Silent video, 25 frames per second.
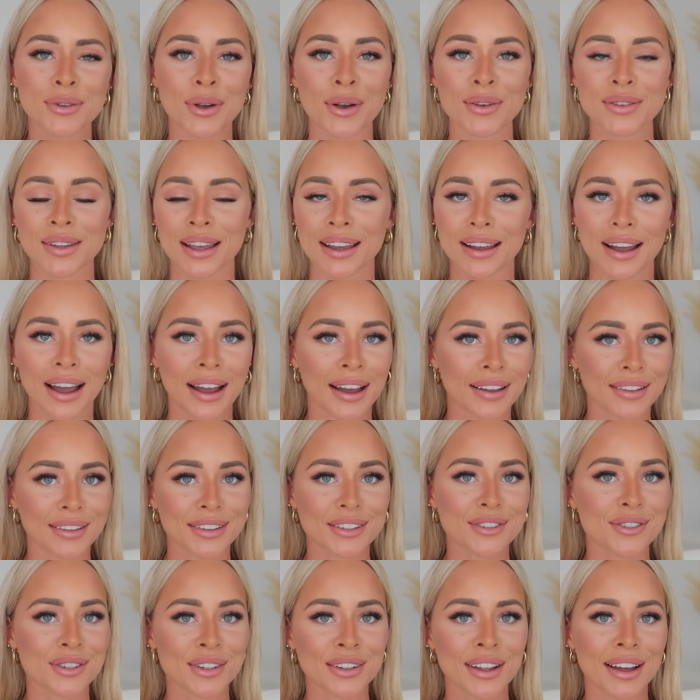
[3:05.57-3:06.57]
So I was like, I
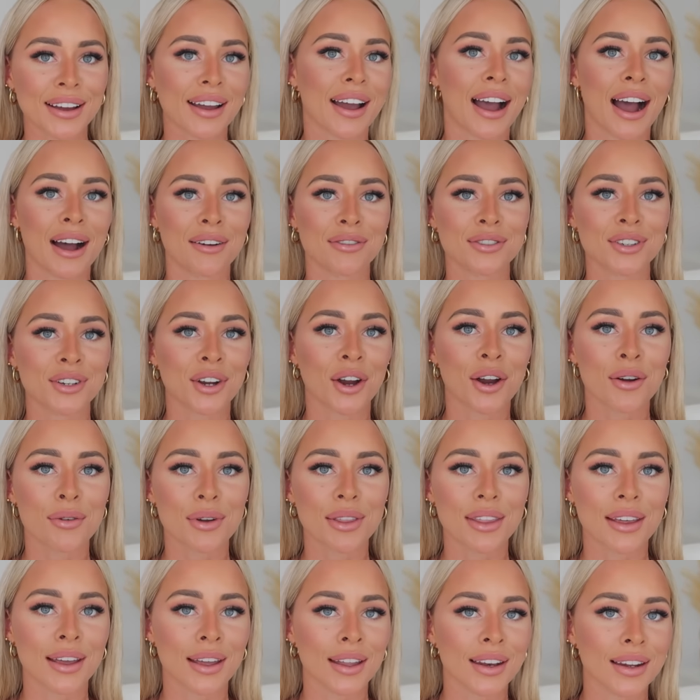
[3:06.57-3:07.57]
literally like have to go
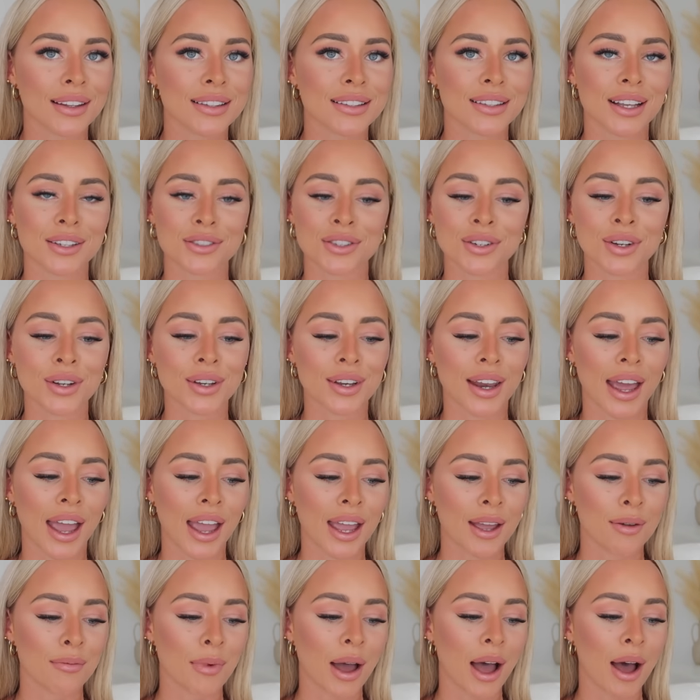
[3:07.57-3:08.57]
with it. It's such a good
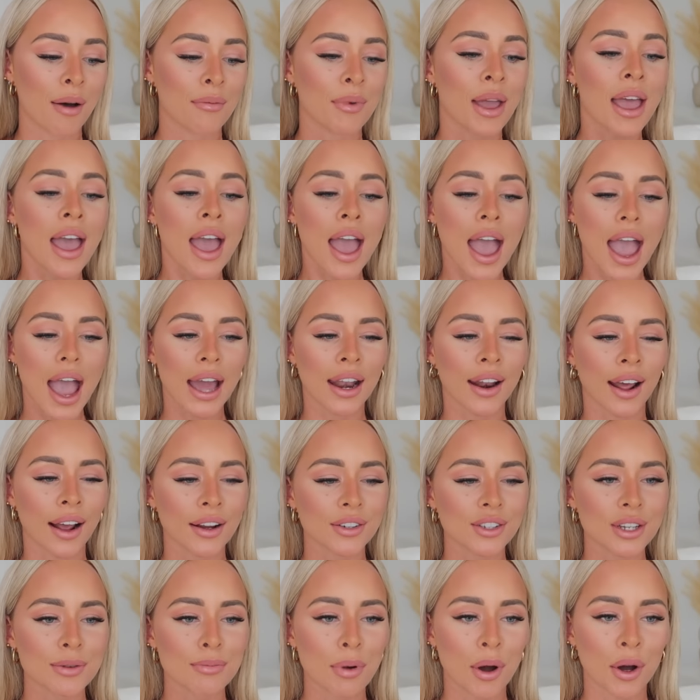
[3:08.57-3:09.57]
name. Um, and I
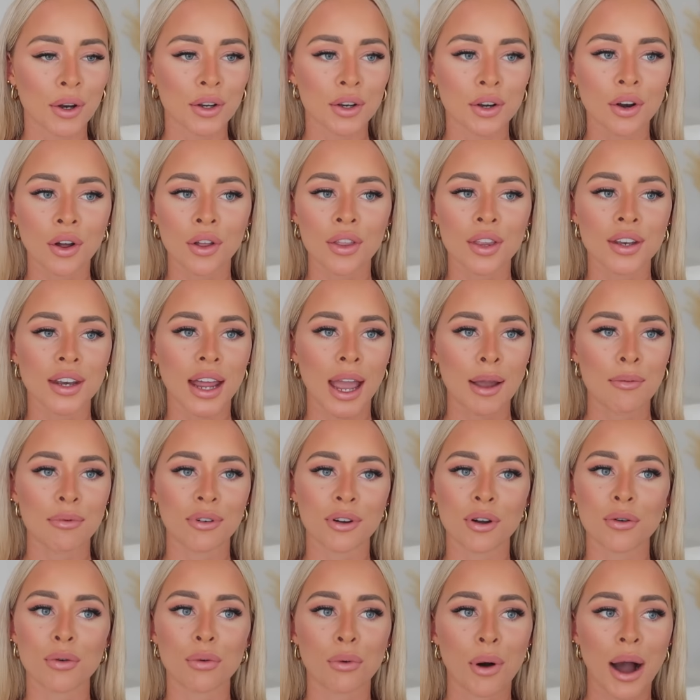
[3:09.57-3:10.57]
actually pondered on the name
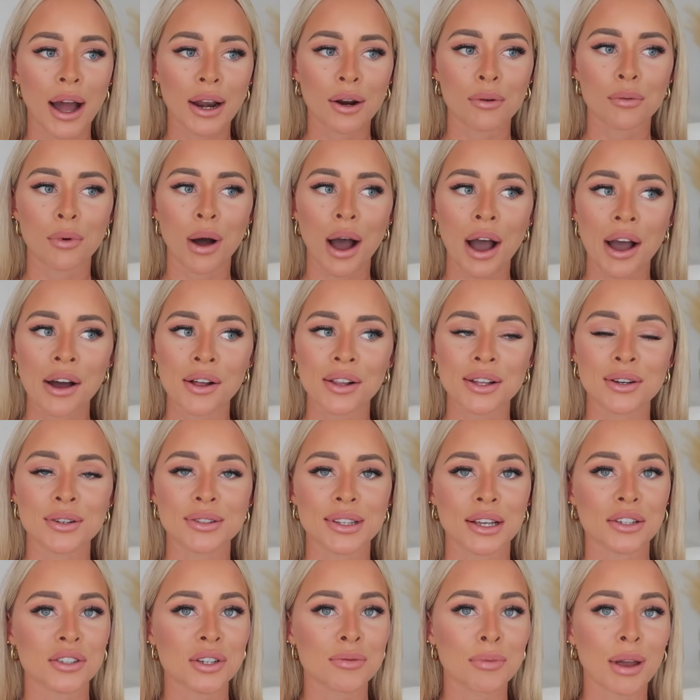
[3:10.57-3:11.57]
for quite a while. It was
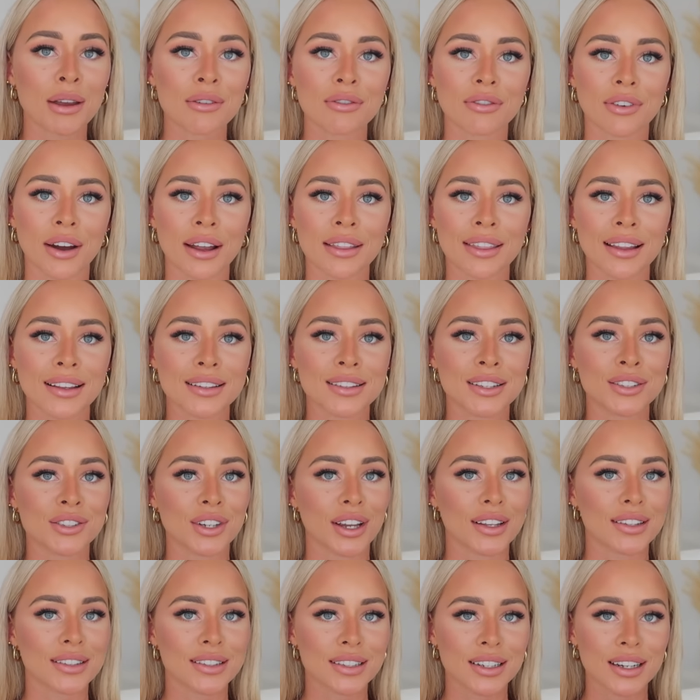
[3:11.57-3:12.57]
actually my friend that
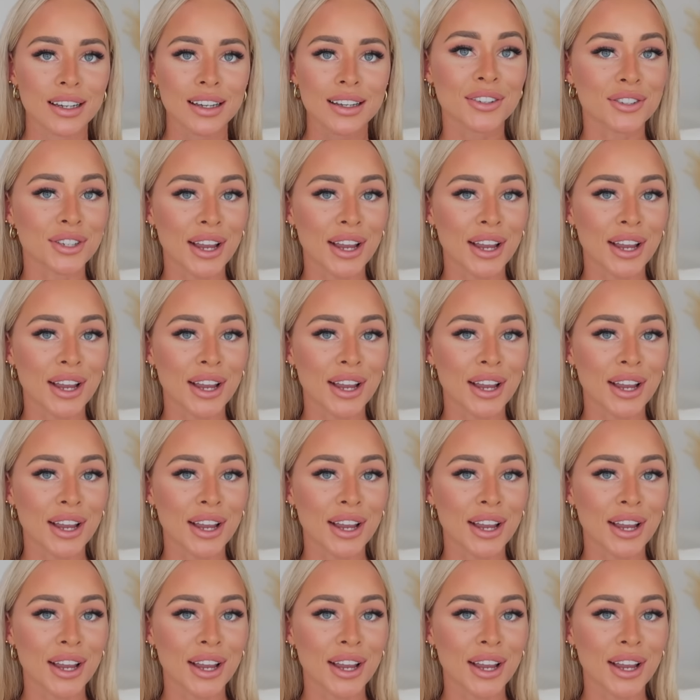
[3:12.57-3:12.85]
suggested it.